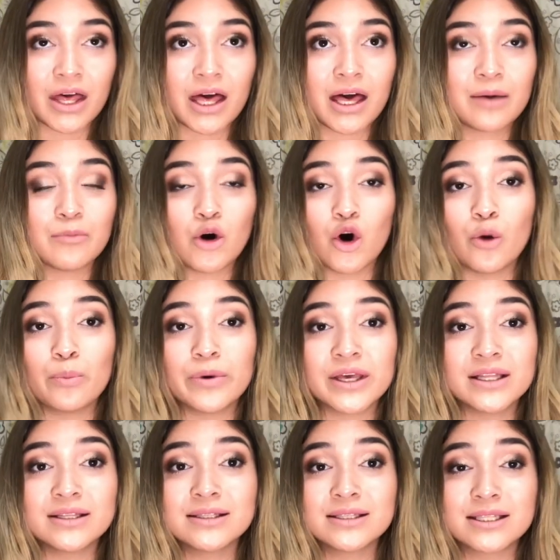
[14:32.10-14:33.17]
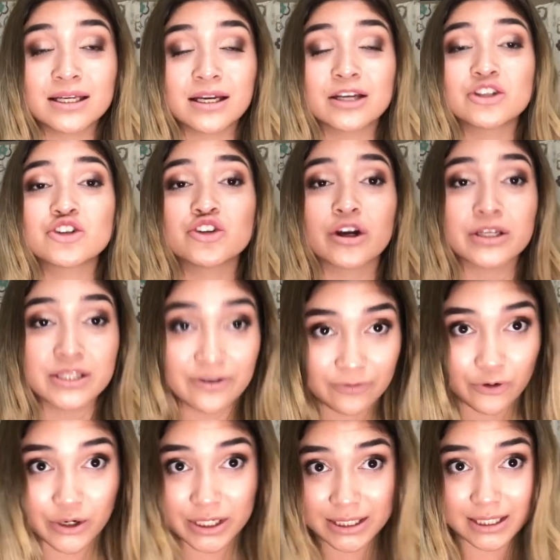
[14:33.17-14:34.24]
I'm open to constructive
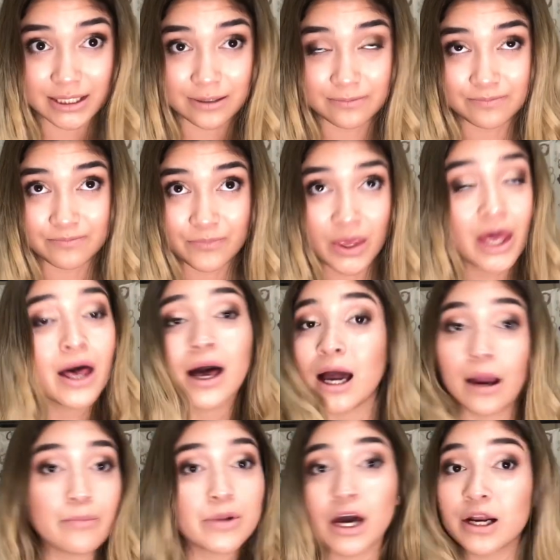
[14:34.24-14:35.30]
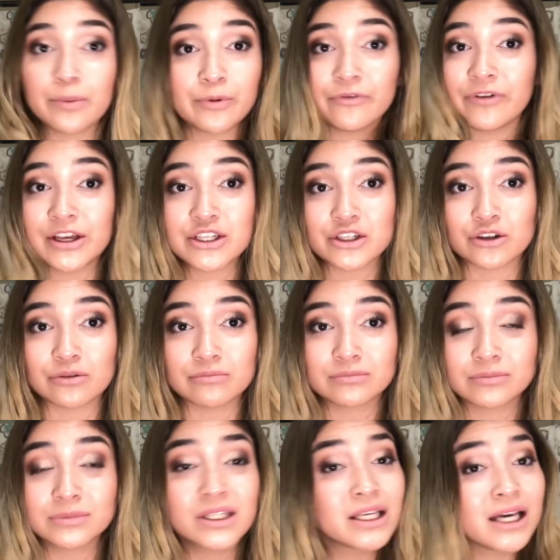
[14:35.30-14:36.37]
criticism. I'm not a professional.
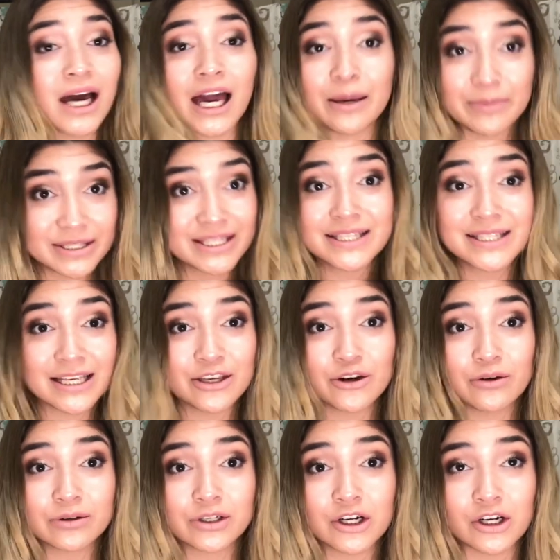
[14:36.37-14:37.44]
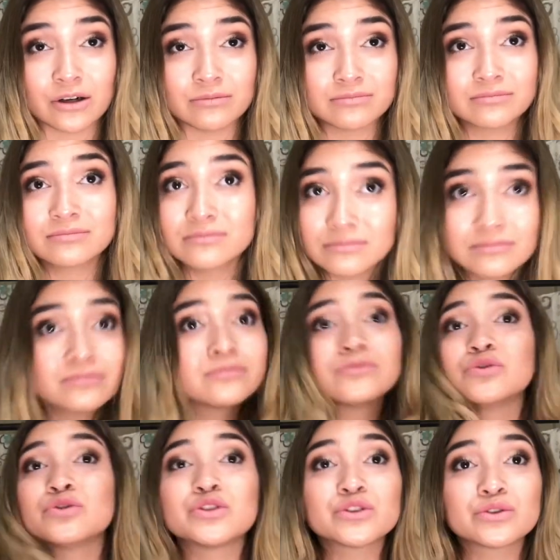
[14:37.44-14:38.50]
I'm a 16-year-old girl
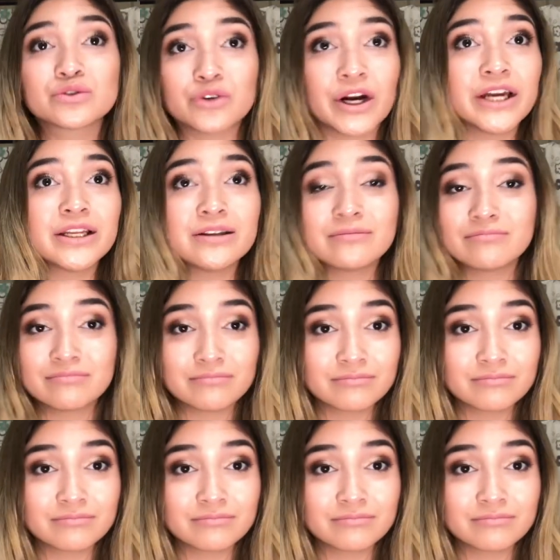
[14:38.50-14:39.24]
who's trying to